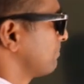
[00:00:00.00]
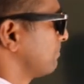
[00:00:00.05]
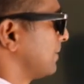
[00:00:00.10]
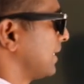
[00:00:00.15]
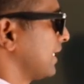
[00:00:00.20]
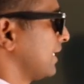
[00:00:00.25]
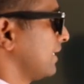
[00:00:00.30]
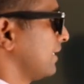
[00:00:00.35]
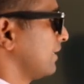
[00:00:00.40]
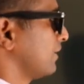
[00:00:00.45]

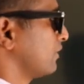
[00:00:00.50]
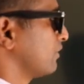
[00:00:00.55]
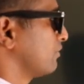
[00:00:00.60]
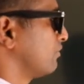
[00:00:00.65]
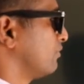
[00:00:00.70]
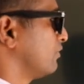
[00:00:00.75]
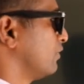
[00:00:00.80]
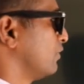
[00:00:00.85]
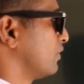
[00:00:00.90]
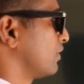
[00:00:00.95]
by
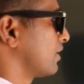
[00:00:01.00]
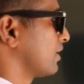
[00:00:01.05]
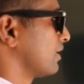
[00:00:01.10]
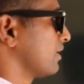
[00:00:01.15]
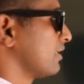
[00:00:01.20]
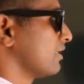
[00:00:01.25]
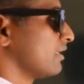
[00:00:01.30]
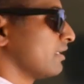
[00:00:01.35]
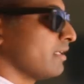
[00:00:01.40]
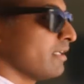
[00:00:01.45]
4.
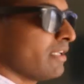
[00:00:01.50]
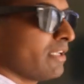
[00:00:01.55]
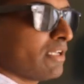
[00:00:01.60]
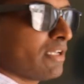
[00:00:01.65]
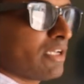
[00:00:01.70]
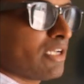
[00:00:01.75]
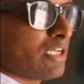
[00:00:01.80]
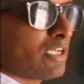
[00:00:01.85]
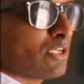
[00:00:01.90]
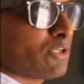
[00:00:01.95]

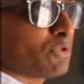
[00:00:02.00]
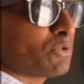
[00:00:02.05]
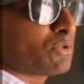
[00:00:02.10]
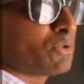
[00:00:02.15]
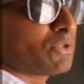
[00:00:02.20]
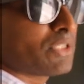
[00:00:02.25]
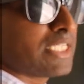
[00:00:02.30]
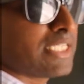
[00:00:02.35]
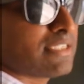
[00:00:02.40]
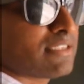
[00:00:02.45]
To
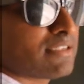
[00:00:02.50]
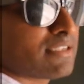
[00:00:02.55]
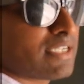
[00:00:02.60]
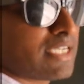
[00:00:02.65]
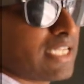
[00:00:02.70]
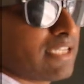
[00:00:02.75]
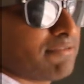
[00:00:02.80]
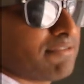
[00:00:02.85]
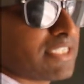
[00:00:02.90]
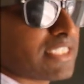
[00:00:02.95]
do this
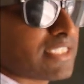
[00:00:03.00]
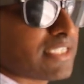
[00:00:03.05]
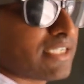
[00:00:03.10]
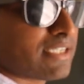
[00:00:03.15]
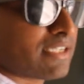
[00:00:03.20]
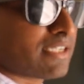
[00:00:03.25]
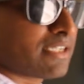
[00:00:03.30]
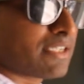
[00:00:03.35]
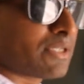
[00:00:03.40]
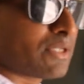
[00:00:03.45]

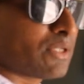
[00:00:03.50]
division,